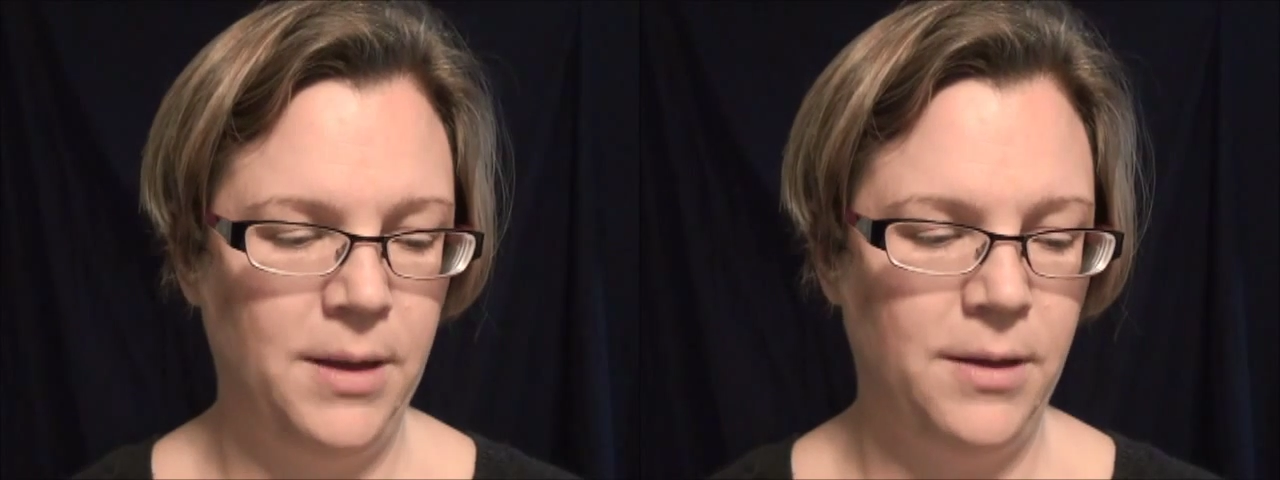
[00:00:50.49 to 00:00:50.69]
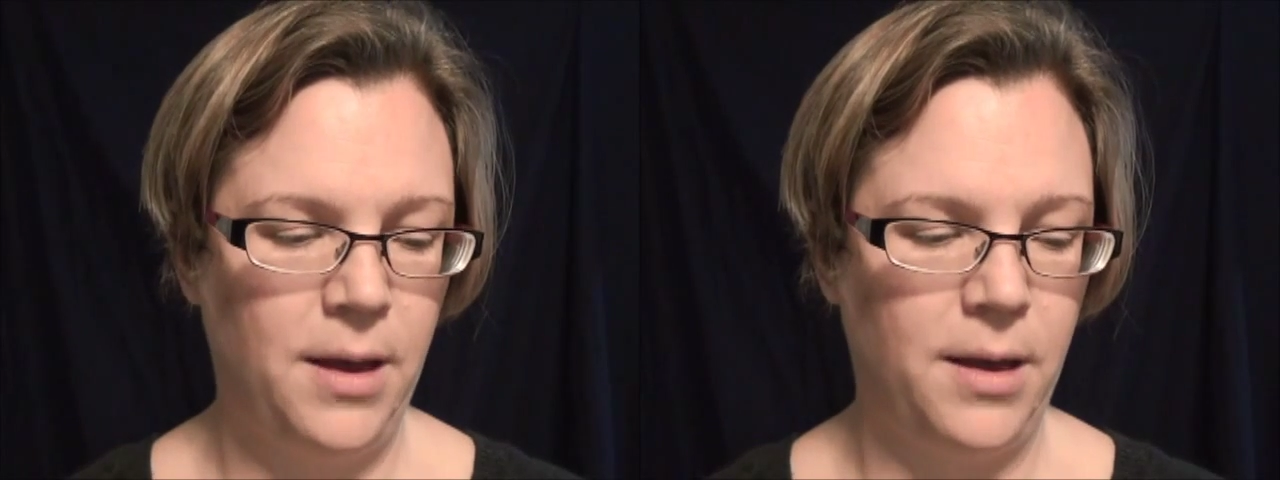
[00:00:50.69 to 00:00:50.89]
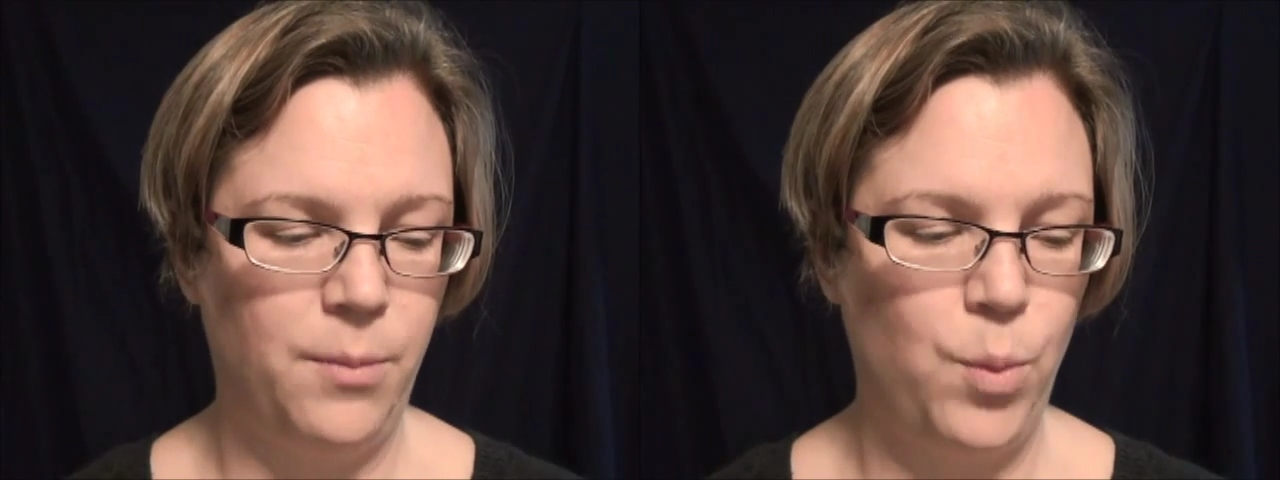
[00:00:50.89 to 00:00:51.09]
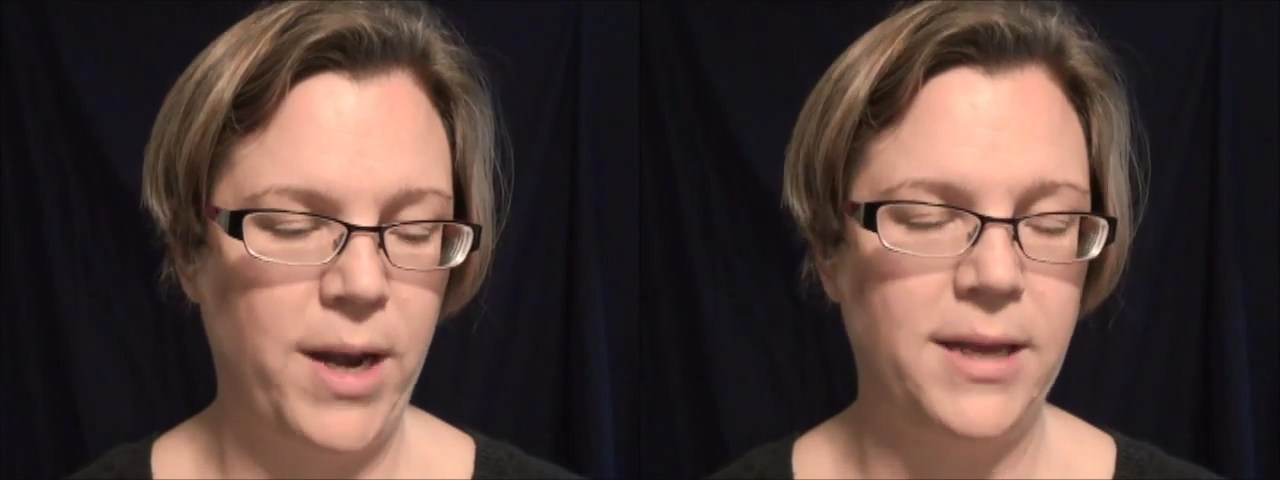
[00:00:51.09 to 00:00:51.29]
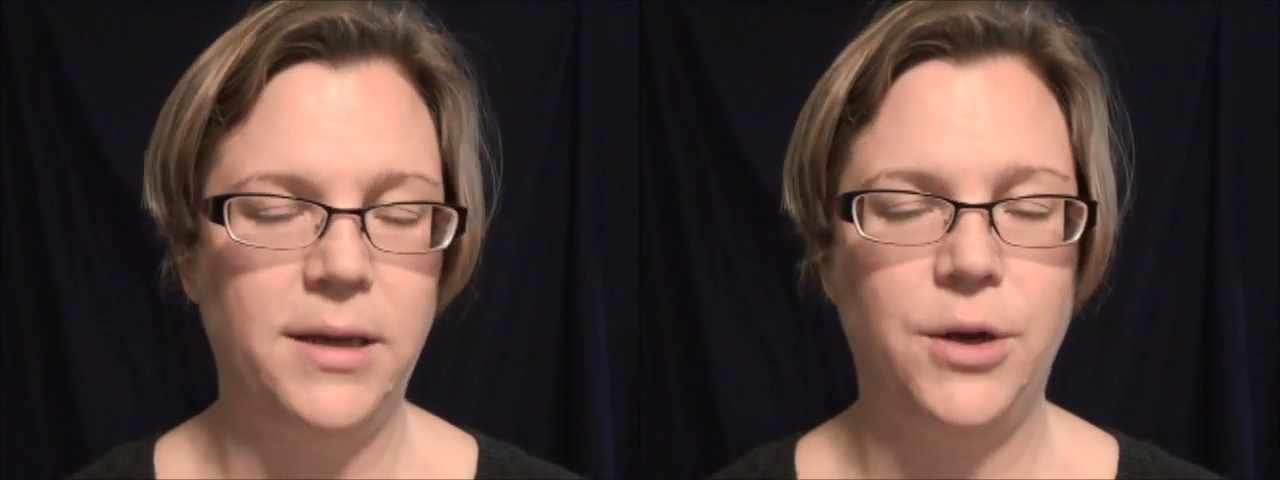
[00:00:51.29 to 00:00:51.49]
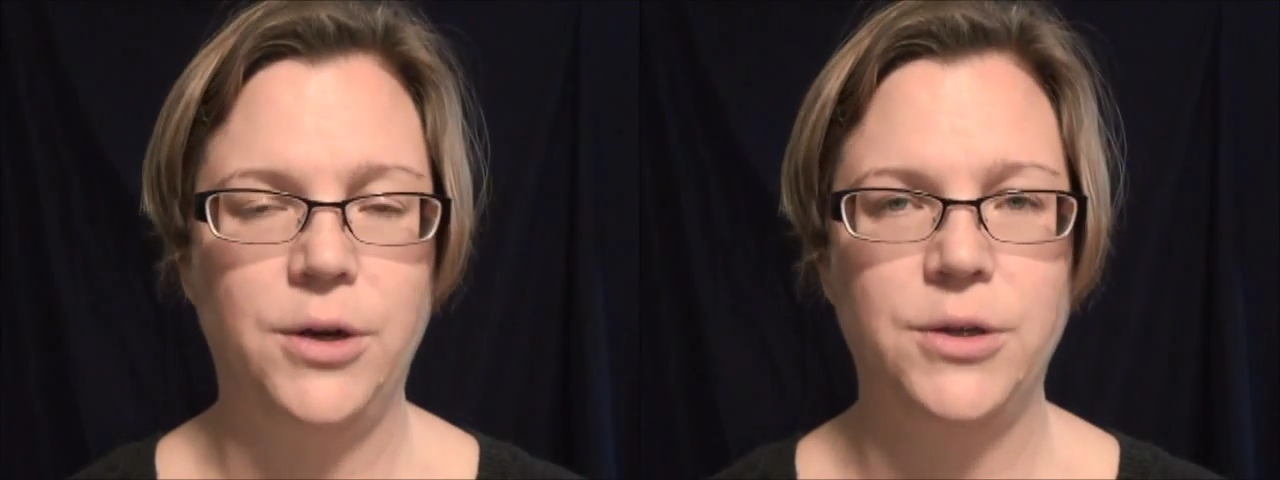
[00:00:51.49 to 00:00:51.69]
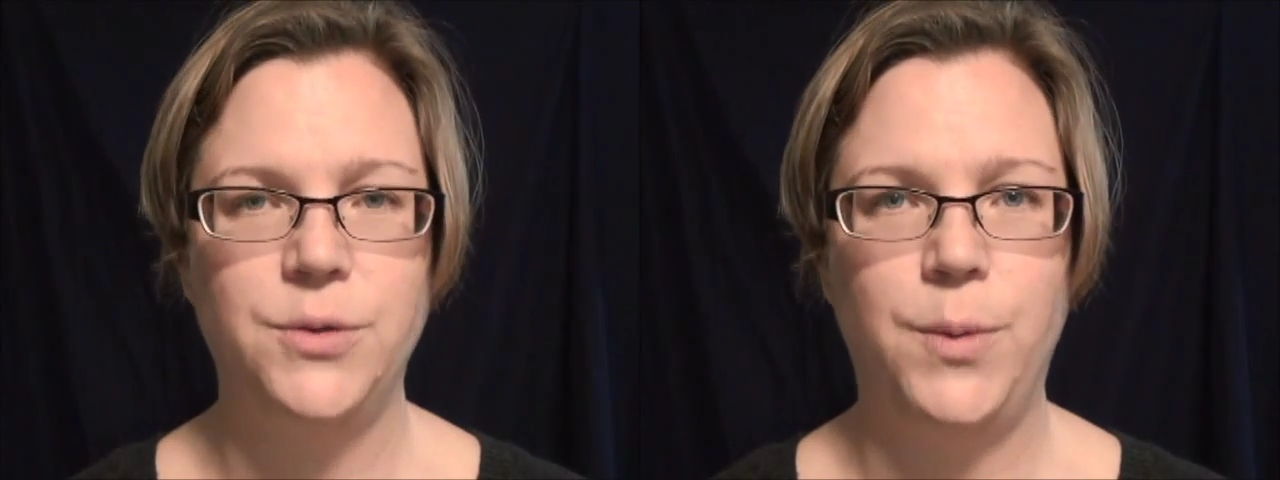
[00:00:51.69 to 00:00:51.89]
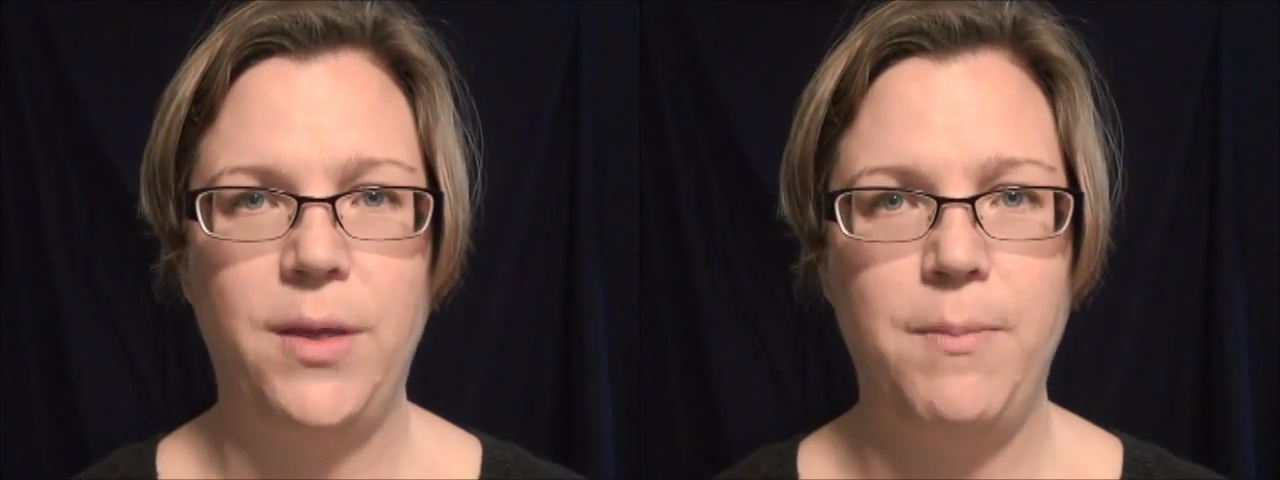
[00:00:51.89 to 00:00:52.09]
when it occurs
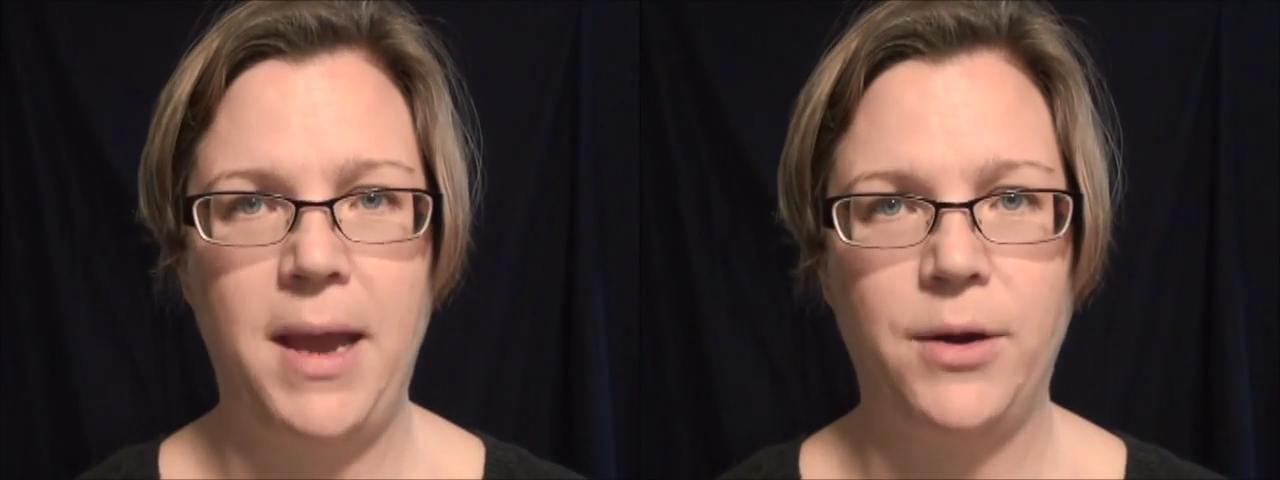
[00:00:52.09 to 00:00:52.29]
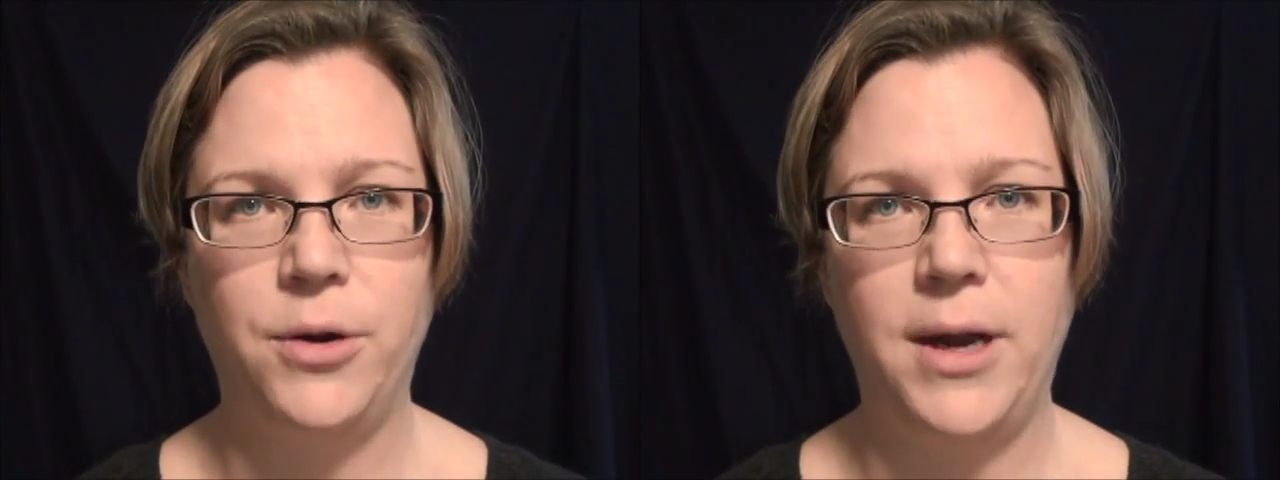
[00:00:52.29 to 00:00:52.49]
with manner